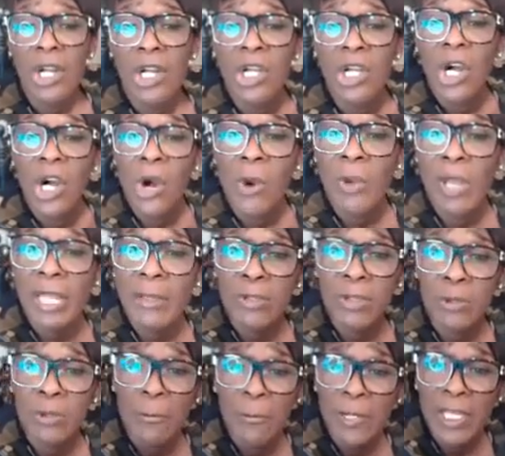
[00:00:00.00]
Going
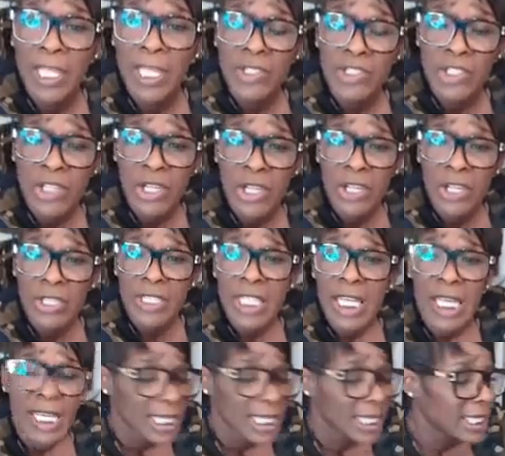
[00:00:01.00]
through pictures
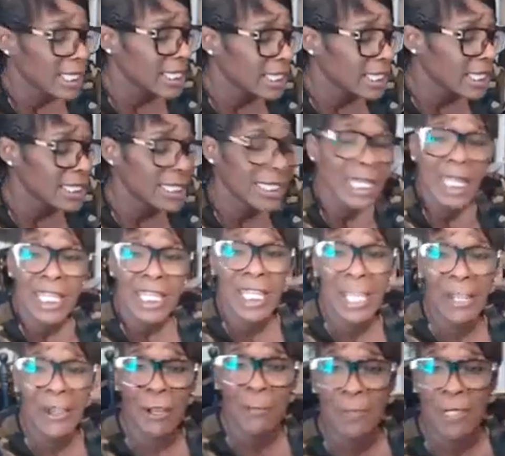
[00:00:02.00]
is
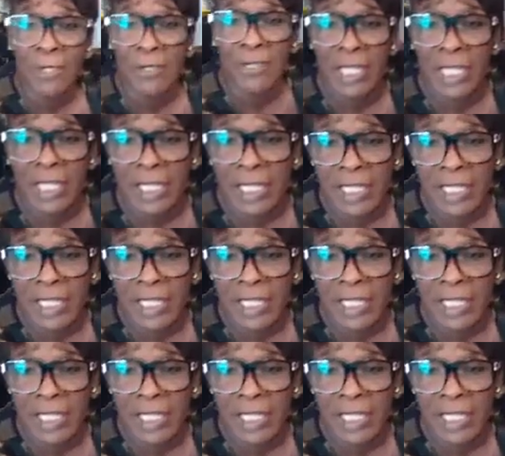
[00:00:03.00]
therapeutic.